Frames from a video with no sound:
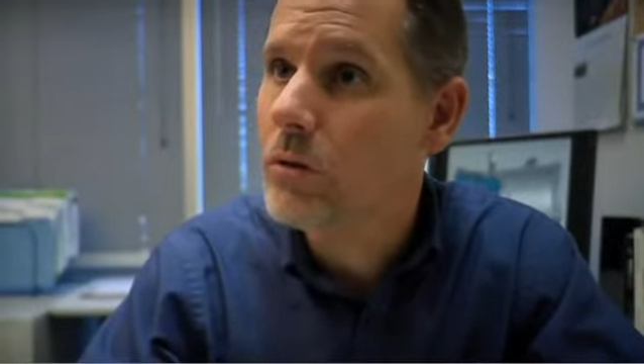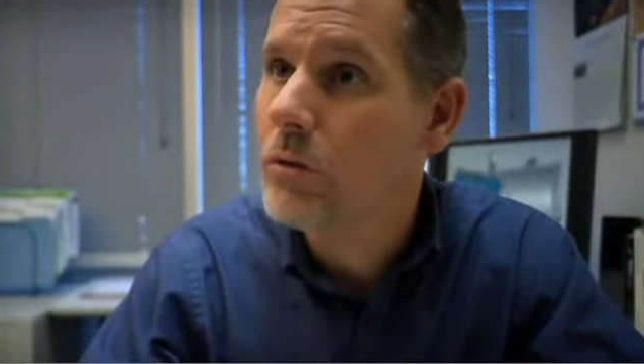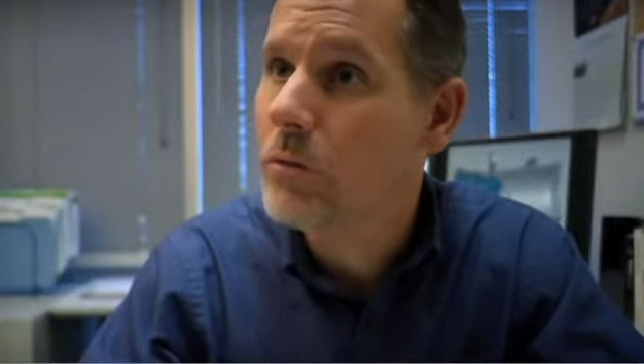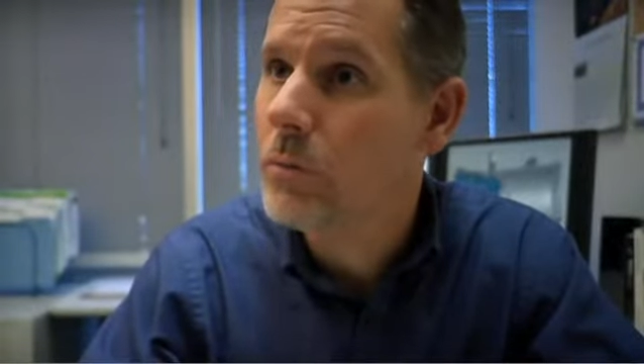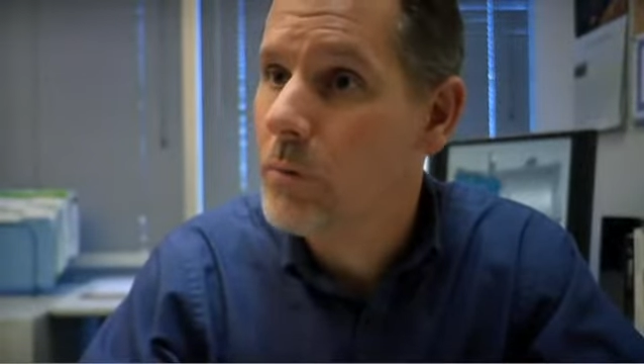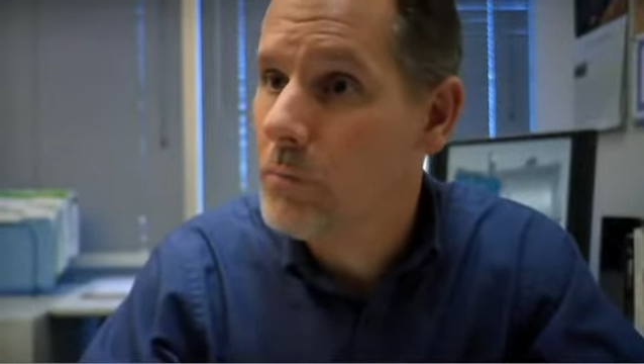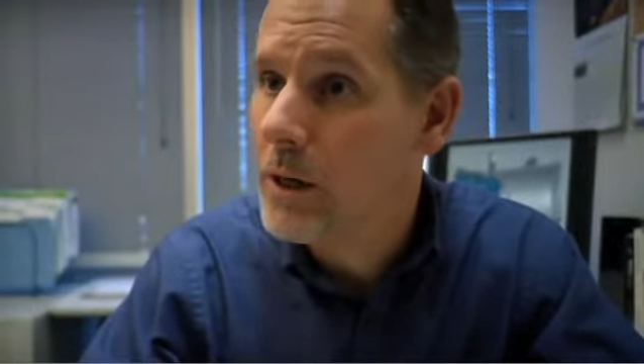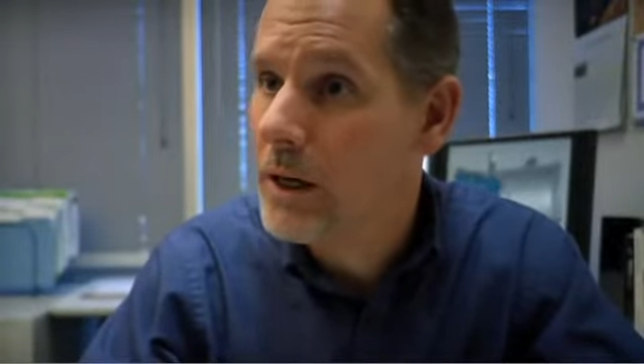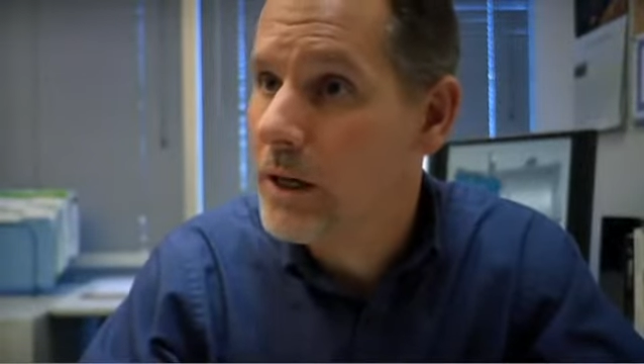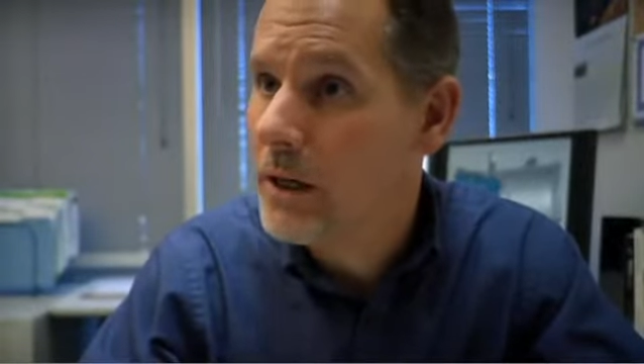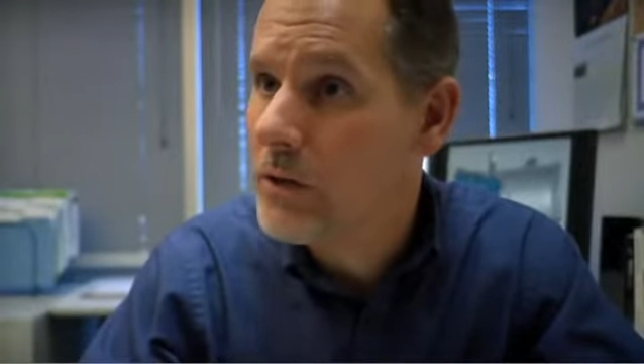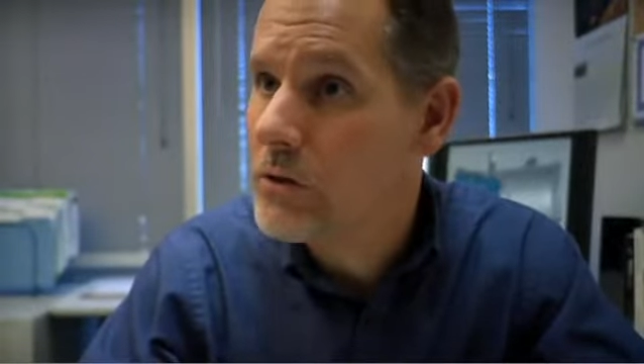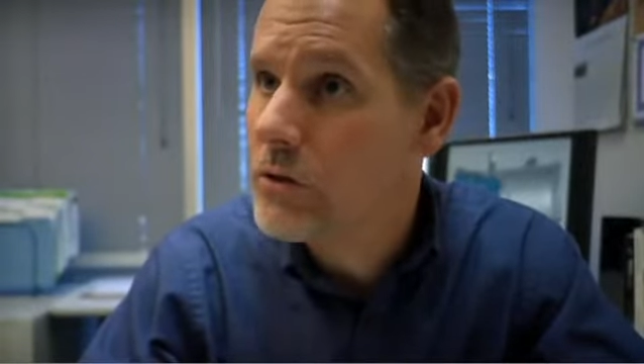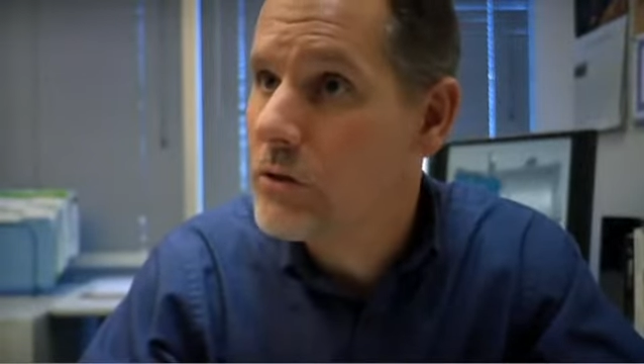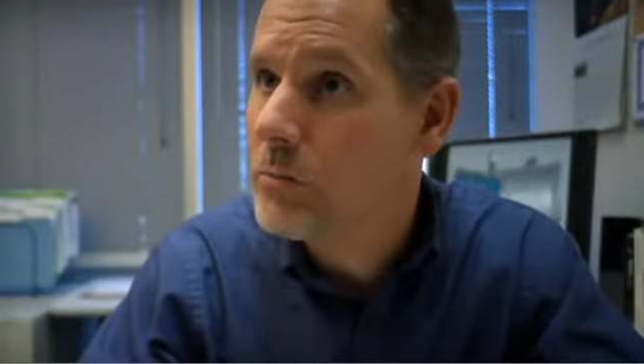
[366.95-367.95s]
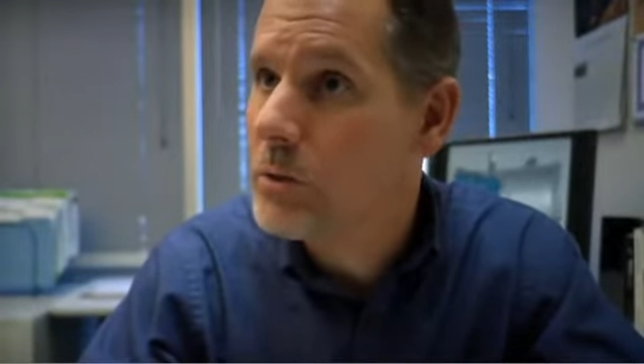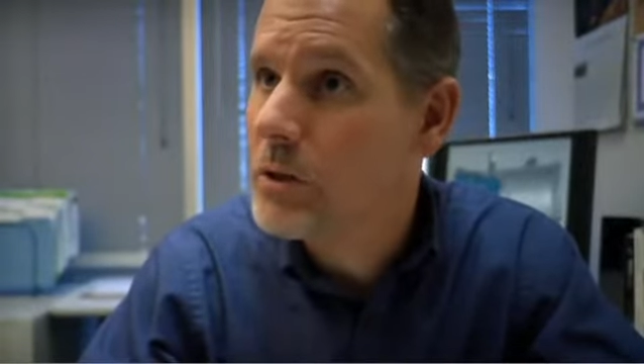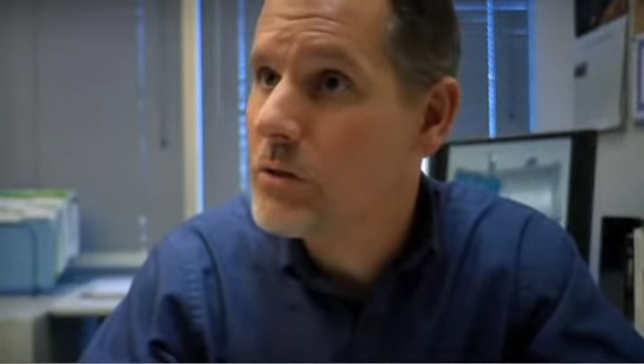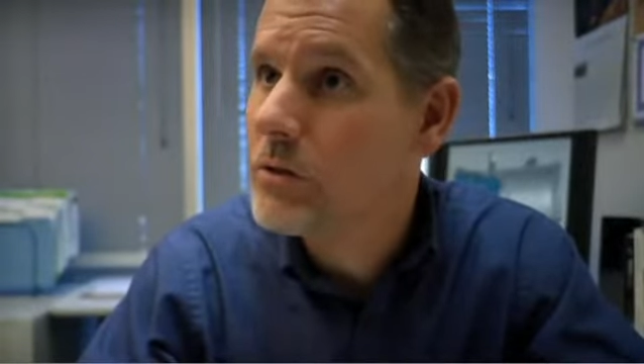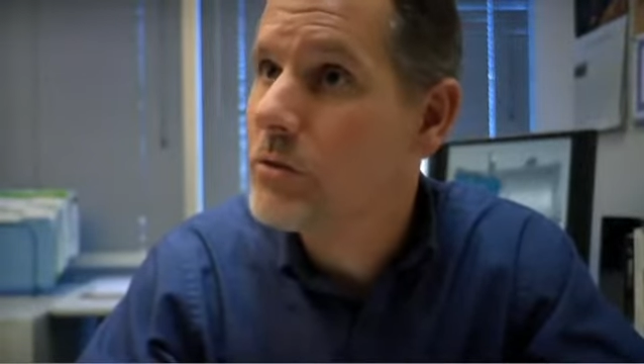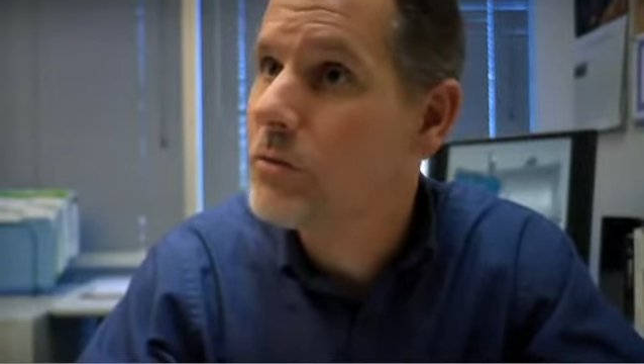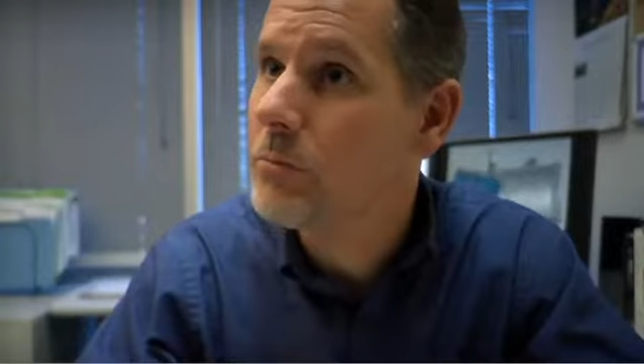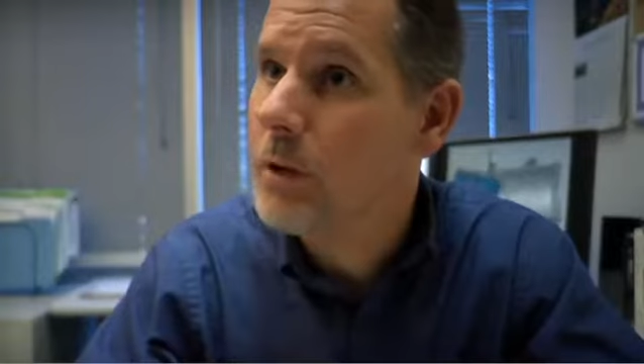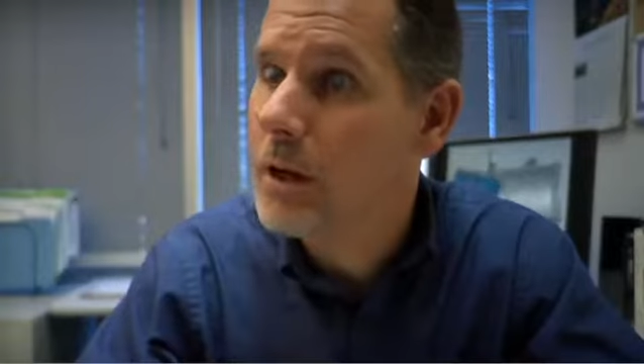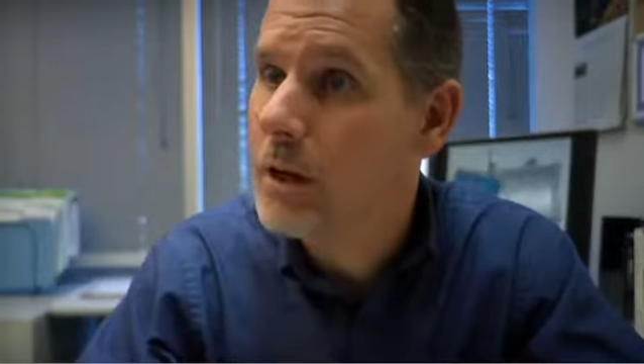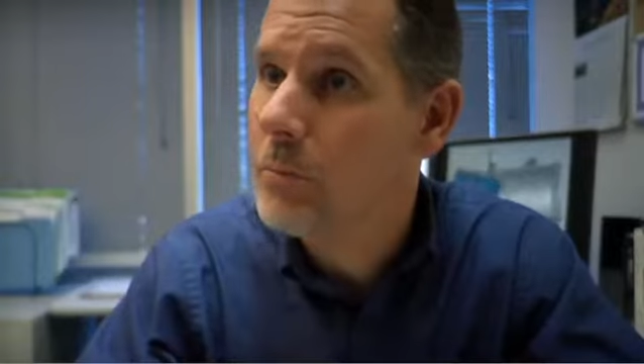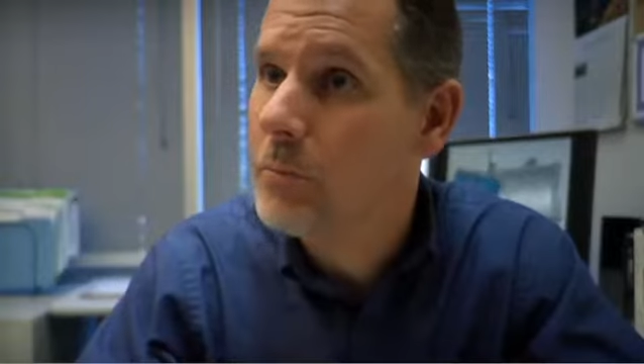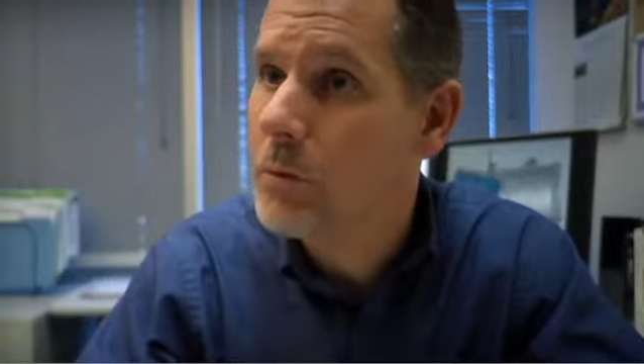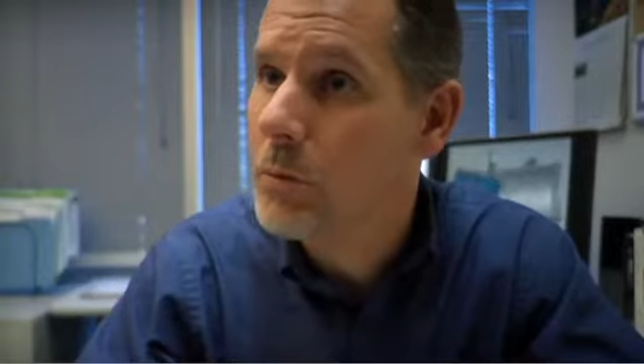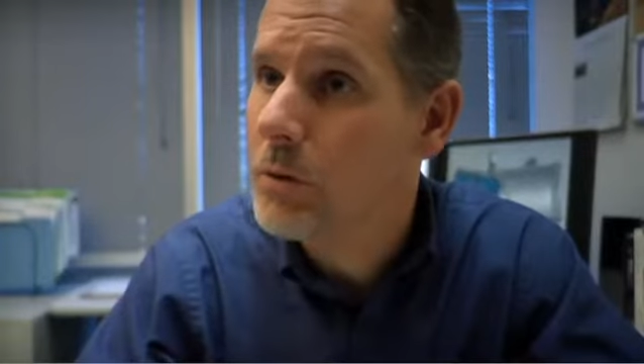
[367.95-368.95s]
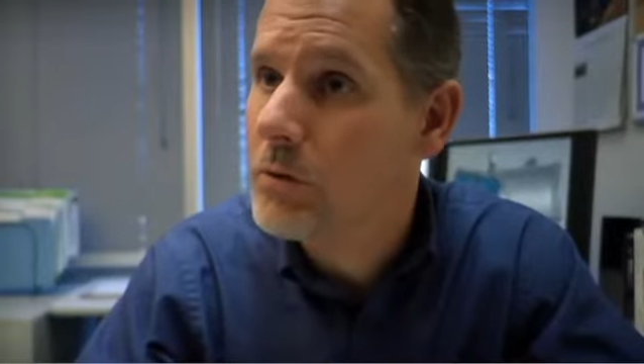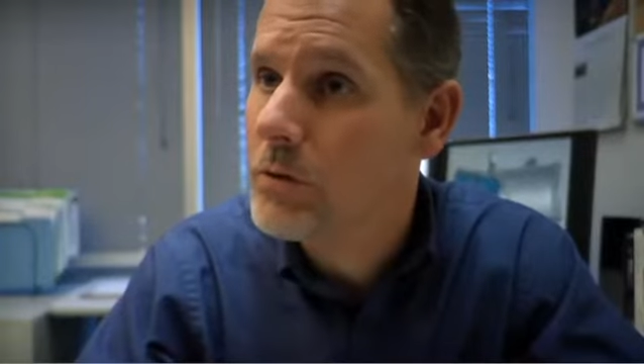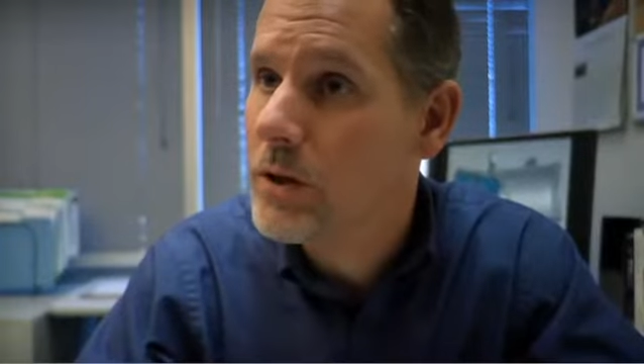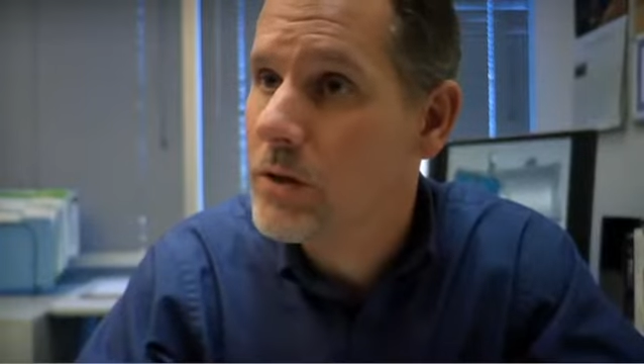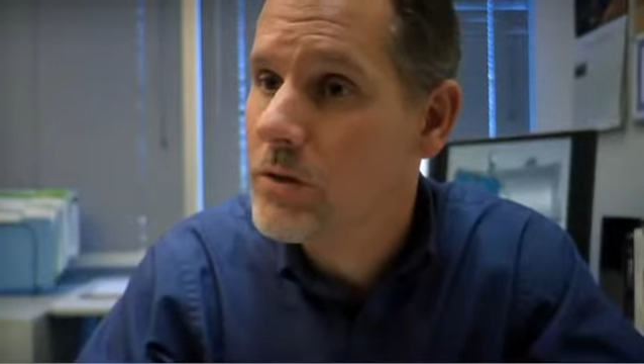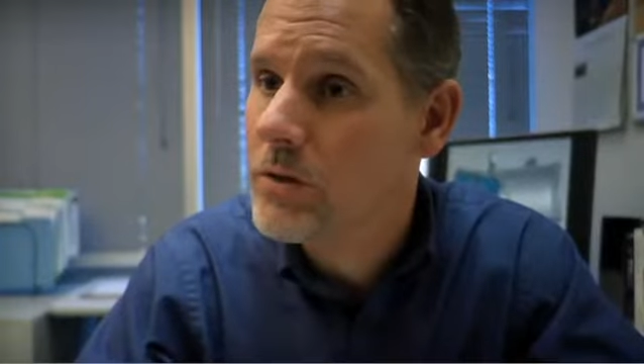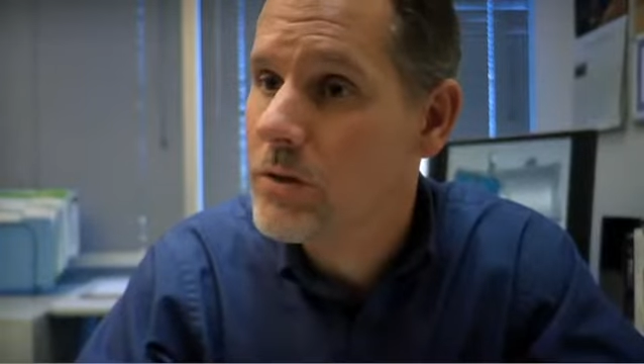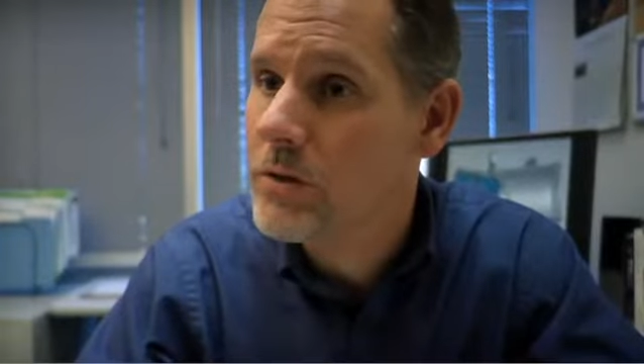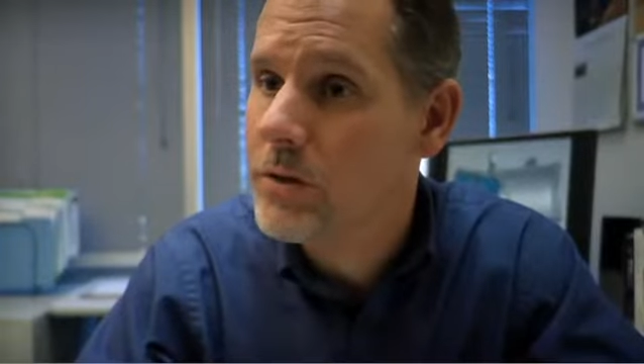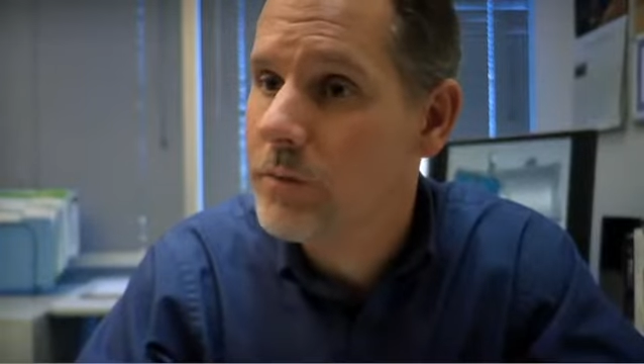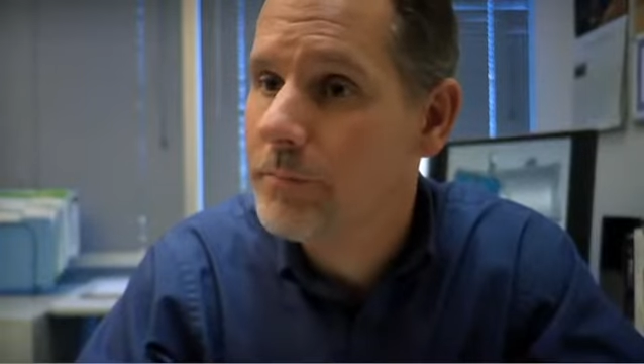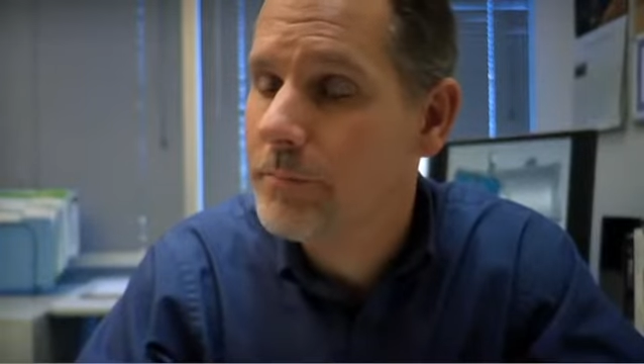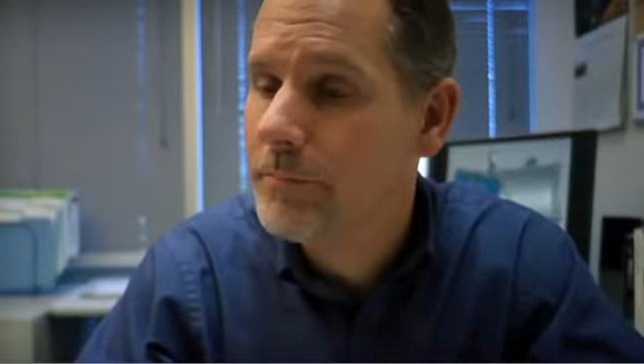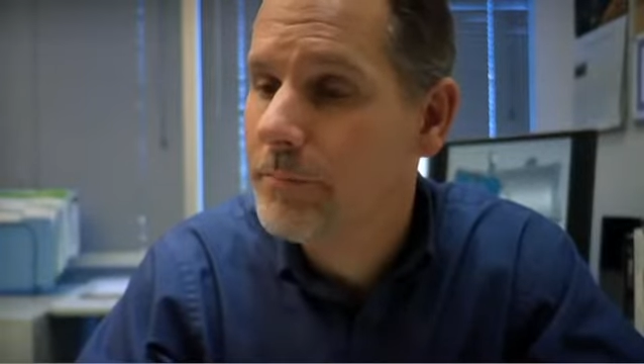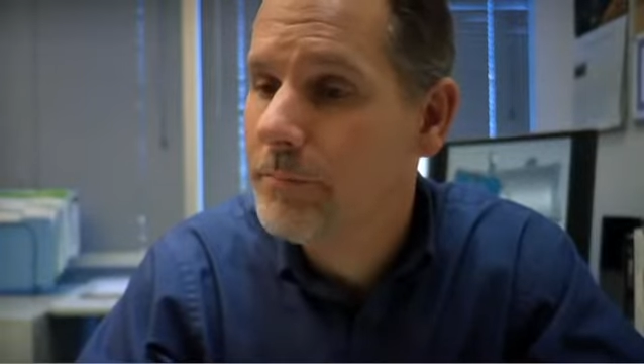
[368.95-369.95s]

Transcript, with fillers: the remaining instruments to make up the realSens system,